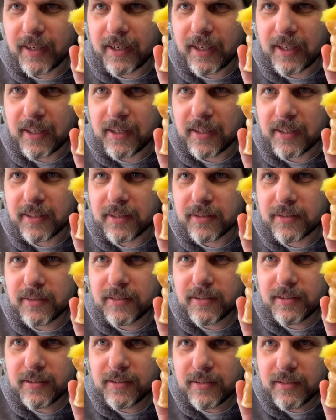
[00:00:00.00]

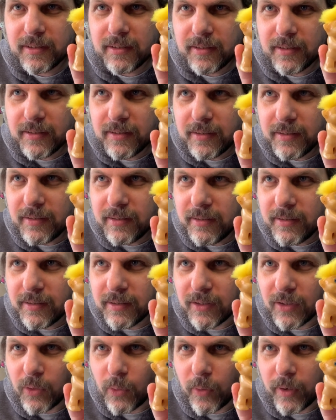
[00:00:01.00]
80s
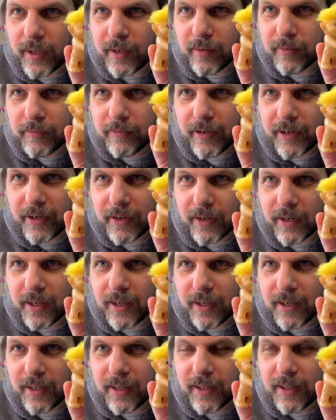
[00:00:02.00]
new wave
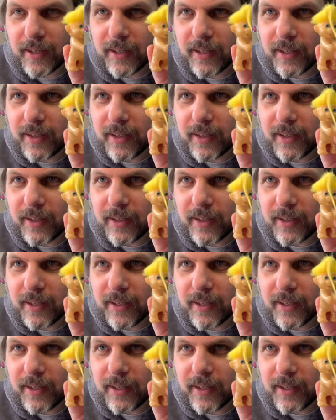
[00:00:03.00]
haircut.